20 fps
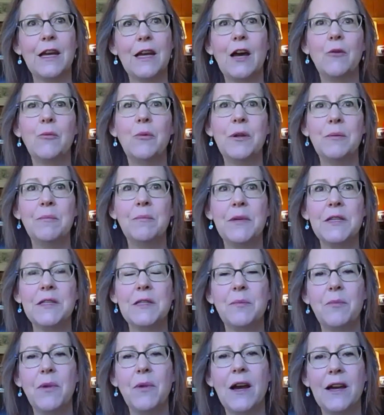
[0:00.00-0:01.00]
I wouldn't be
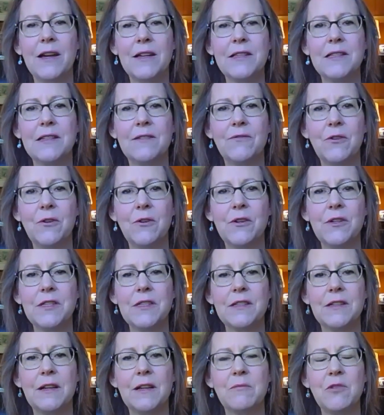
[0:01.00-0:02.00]
surprised. Of
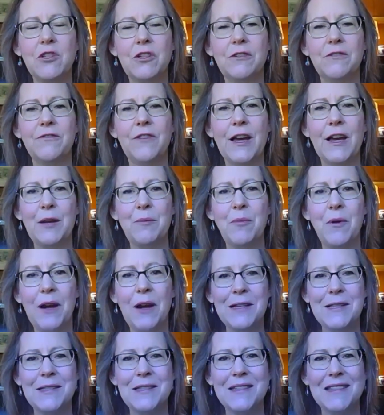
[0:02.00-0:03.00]
course, I'm sure Fanny
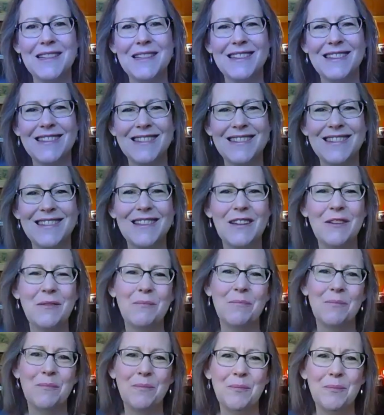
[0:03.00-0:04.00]
Price
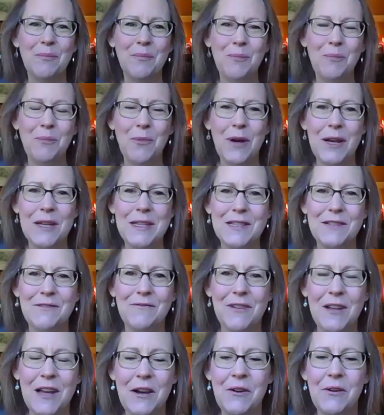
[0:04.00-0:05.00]
pressed a
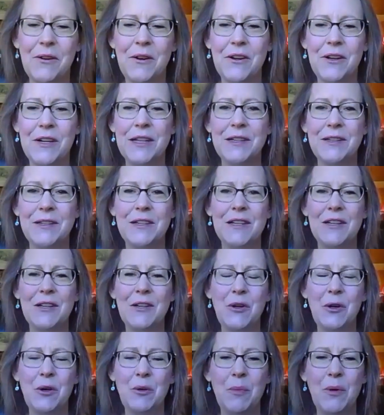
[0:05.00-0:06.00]
flower in
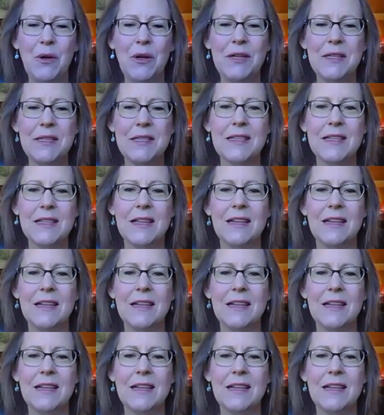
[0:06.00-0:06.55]
her books.